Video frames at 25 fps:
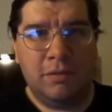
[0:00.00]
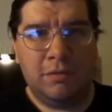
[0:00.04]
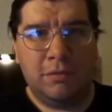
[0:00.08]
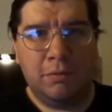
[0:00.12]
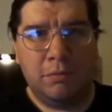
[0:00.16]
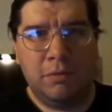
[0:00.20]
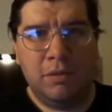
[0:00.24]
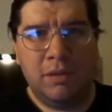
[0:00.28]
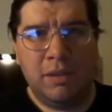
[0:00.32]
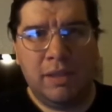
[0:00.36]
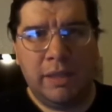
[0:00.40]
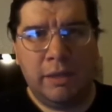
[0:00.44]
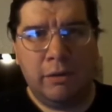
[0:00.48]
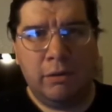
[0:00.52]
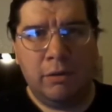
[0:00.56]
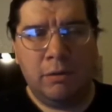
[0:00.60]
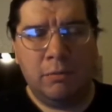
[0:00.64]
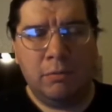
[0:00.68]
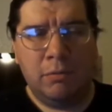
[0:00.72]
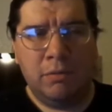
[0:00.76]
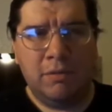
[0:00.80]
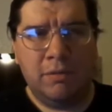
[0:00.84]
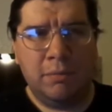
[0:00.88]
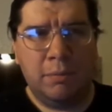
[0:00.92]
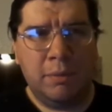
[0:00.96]
Just when
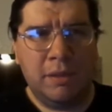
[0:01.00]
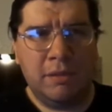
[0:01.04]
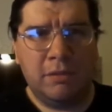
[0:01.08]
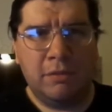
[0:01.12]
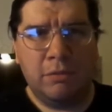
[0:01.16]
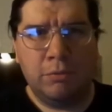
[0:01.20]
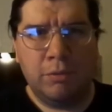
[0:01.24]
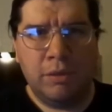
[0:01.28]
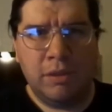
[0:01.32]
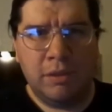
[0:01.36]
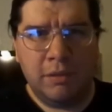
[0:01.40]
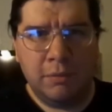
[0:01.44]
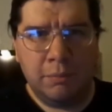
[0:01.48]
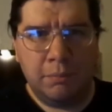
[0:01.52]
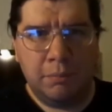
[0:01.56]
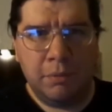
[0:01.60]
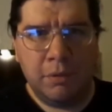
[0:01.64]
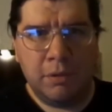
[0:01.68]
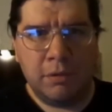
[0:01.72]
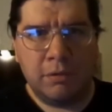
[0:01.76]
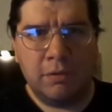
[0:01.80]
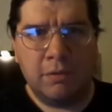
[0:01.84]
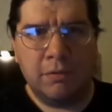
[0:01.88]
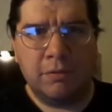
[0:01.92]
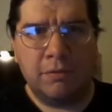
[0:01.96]
Erin was about to read the
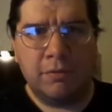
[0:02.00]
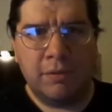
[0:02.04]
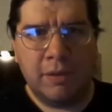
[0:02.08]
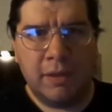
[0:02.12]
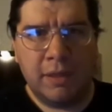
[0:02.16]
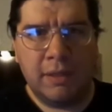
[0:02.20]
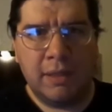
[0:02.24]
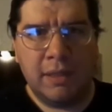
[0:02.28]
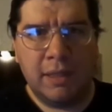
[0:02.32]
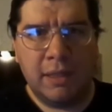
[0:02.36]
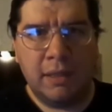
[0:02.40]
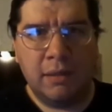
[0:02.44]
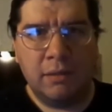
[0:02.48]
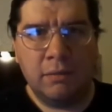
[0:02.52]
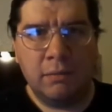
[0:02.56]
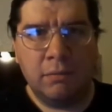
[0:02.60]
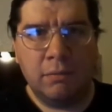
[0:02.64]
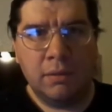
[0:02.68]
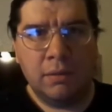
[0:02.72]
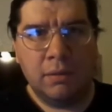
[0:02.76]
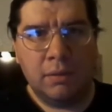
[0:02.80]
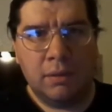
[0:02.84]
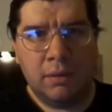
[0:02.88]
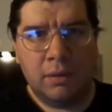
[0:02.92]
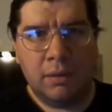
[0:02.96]
book to find
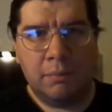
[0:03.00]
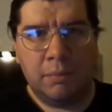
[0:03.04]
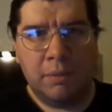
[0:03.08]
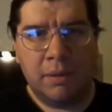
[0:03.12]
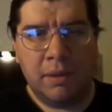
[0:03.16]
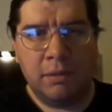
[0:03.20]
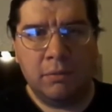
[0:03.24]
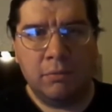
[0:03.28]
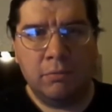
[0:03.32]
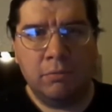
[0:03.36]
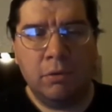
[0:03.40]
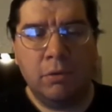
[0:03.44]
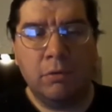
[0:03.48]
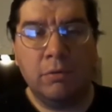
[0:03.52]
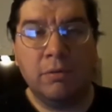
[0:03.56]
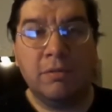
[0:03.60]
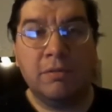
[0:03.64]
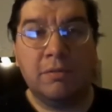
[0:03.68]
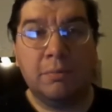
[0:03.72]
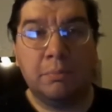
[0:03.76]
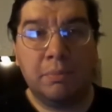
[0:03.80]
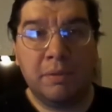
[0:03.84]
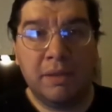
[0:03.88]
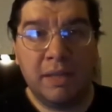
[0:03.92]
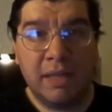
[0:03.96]
out about
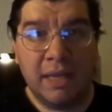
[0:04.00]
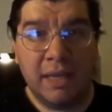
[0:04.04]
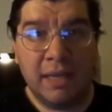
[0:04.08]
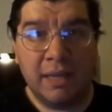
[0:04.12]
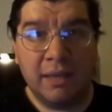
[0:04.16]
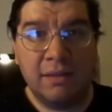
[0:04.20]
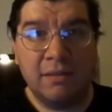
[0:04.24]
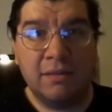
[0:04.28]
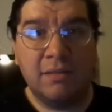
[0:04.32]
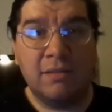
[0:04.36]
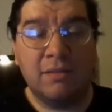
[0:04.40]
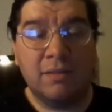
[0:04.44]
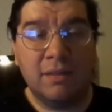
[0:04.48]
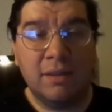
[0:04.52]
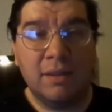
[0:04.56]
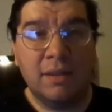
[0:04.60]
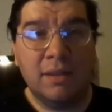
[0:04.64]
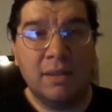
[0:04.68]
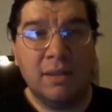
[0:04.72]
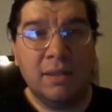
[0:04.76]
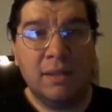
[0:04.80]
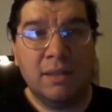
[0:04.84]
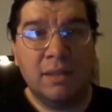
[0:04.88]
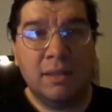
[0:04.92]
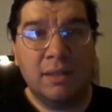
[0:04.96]
Rowan's plans,
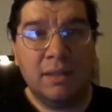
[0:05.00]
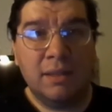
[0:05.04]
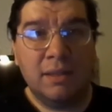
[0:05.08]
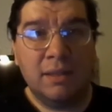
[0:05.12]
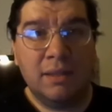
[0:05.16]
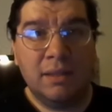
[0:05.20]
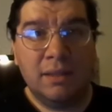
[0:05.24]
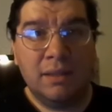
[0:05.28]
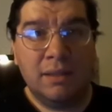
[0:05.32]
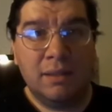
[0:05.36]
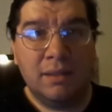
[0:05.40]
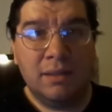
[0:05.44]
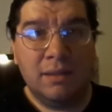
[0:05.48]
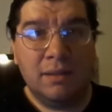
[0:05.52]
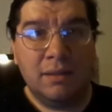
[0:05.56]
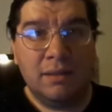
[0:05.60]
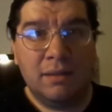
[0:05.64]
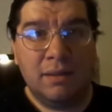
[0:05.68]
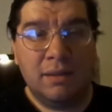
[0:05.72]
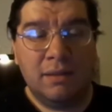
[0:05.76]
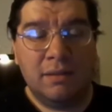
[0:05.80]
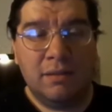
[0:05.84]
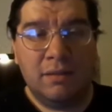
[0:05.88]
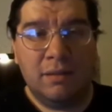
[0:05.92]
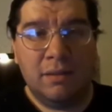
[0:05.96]

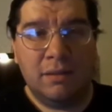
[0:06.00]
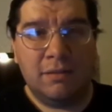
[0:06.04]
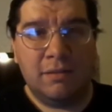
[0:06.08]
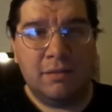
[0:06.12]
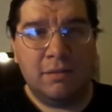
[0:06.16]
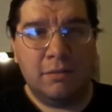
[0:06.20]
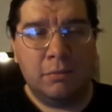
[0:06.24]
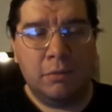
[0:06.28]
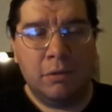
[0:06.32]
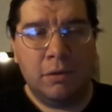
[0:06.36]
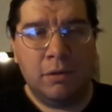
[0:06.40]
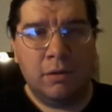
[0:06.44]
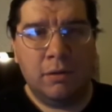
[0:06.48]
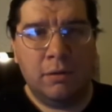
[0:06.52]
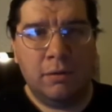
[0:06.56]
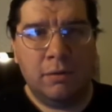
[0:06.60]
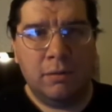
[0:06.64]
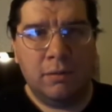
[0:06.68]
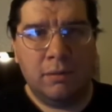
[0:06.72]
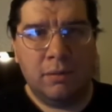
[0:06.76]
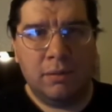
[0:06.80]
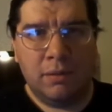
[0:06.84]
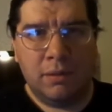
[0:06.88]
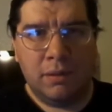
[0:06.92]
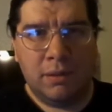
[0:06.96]
th- this is
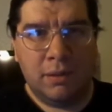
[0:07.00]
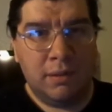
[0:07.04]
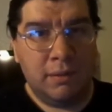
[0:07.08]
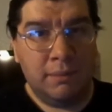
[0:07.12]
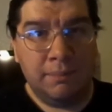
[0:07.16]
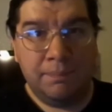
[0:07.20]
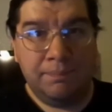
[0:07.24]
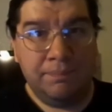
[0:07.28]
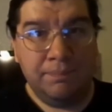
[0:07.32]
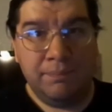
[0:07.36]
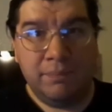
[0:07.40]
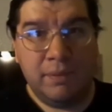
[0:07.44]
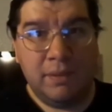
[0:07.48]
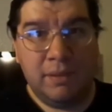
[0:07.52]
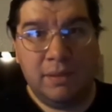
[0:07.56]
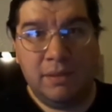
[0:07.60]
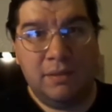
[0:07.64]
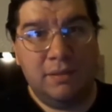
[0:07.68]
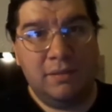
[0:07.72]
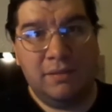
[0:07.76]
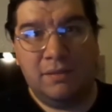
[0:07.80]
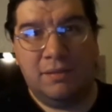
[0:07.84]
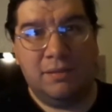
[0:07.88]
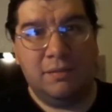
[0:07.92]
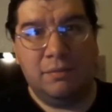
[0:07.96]
where,
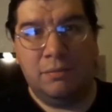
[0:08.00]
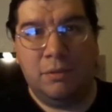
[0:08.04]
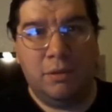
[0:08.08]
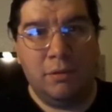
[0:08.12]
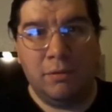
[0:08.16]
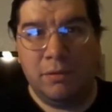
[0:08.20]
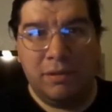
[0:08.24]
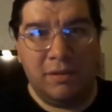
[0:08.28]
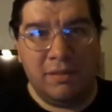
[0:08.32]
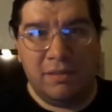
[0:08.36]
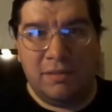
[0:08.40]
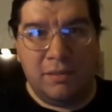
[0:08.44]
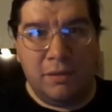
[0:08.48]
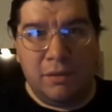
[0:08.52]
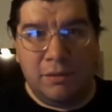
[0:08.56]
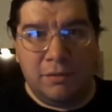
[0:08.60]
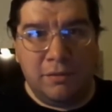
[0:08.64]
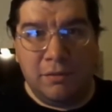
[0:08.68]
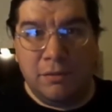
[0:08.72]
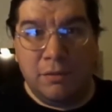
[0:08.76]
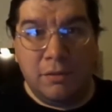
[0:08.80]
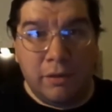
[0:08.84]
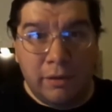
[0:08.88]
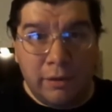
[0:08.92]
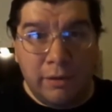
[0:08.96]
because um, Rowan is
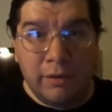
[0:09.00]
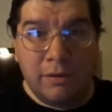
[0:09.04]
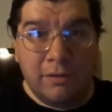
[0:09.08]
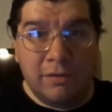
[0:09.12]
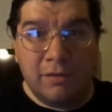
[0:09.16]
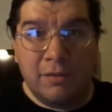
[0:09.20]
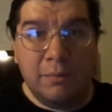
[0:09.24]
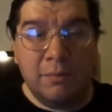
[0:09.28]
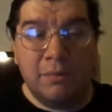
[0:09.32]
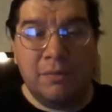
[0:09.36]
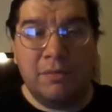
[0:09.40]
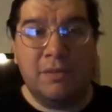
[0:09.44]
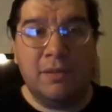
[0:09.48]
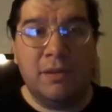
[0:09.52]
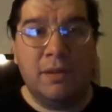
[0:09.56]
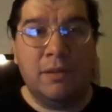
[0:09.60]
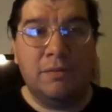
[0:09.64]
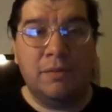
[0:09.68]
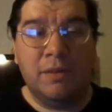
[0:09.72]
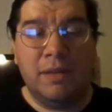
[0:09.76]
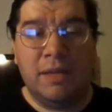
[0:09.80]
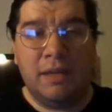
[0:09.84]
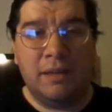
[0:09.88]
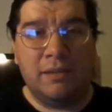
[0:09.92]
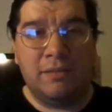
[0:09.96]
also an artist
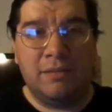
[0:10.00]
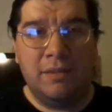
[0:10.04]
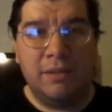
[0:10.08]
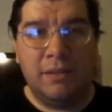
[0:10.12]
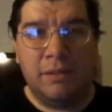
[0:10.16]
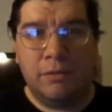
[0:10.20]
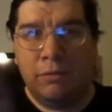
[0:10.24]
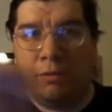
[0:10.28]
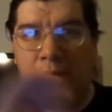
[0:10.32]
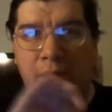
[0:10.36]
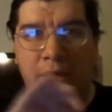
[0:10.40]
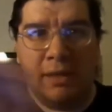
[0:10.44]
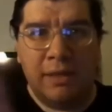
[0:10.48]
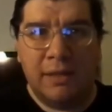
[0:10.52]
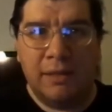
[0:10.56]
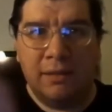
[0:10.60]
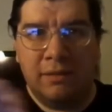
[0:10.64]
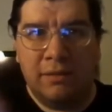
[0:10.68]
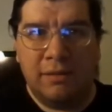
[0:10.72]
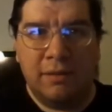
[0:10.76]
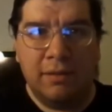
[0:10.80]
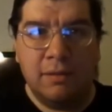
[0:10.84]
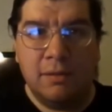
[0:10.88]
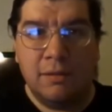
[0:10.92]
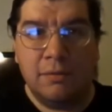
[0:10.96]
himself, he actually
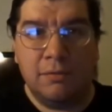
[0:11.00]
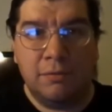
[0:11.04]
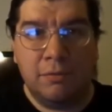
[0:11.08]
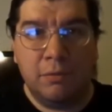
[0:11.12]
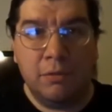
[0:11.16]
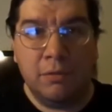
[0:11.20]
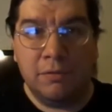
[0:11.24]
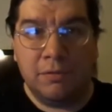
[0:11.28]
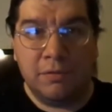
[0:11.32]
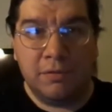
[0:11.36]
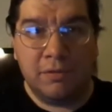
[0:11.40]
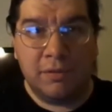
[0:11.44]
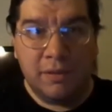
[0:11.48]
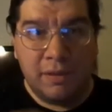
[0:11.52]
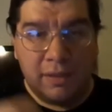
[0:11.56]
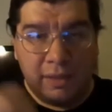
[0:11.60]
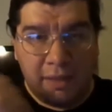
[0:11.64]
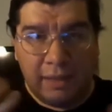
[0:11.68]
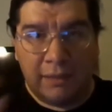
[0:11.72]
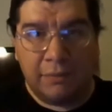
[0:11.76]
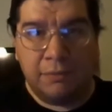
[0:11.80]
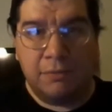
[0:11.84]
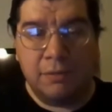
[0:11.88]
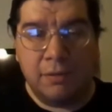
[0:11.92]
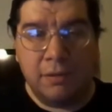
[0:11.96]
created the, the fourth
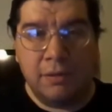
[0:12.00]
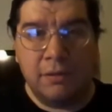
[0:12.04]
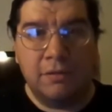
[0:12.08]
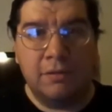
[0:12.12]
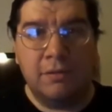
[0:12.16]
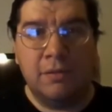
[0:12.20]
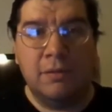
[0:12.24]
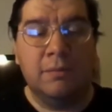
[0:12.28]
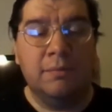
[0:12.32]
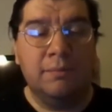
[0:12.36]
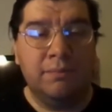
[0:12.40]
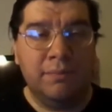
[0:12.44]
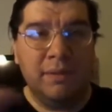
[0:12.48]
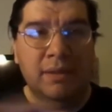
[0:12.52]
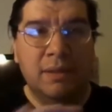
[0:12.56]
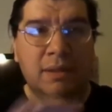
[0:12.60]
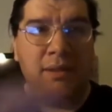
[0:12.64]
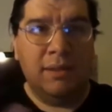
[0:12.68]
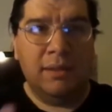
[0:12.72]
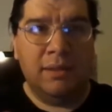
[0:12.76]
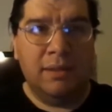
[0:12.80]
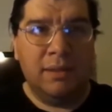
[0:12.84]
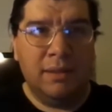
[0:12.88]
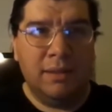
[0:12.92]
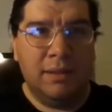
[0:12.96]
cataclysm
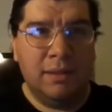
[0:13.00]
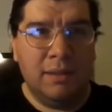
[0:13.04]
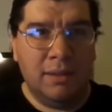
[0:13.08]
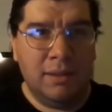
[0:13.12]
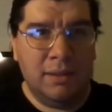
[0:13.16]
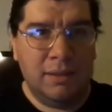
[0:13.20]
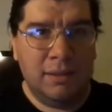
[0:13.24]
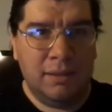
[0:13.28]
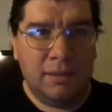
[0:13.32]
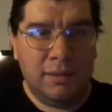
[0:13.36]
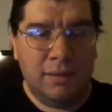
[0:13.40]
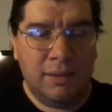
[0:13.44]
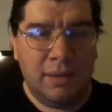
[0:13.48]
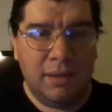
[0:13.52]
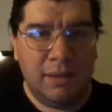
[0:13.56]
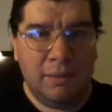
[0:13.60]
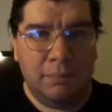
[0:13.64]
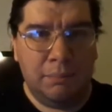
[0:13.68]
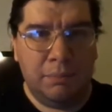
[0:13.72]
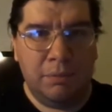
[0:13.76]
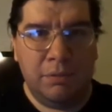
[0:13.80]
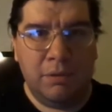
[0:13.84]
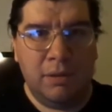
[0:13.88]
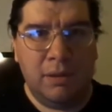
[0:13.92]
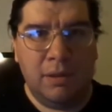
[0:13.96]
that
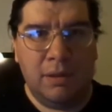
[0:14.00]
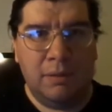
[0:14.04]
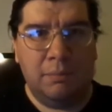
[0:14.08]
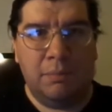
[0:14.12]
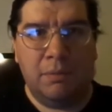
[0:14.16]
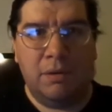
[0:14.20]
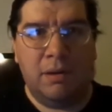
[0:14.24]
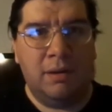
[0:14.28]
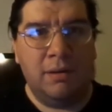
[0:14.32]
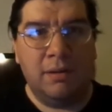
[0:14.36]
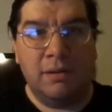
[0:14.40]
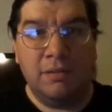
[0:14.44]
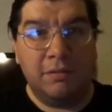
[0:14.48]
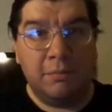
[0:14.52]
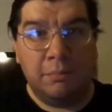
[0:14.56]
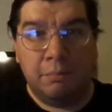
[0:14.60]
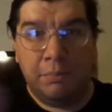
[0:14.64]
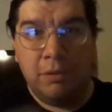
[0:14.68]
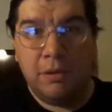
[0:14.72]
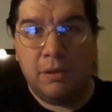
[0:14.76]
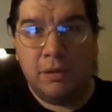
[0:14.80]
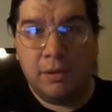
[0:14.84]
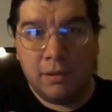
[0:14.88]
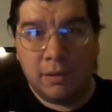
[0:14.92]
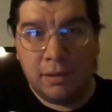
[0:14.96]
he put up on his
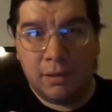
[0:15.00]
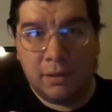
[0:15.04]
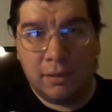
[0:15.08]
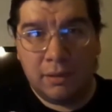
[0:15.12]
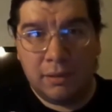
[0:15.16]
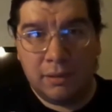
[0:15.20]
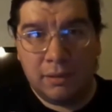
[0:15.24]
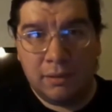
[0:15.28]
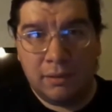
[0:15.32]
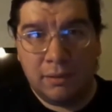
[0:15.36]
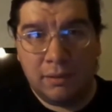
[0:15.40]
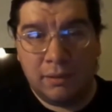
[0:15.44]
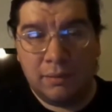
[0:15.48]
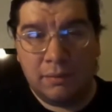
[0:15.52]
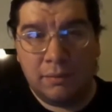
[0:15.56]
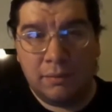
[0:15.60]
book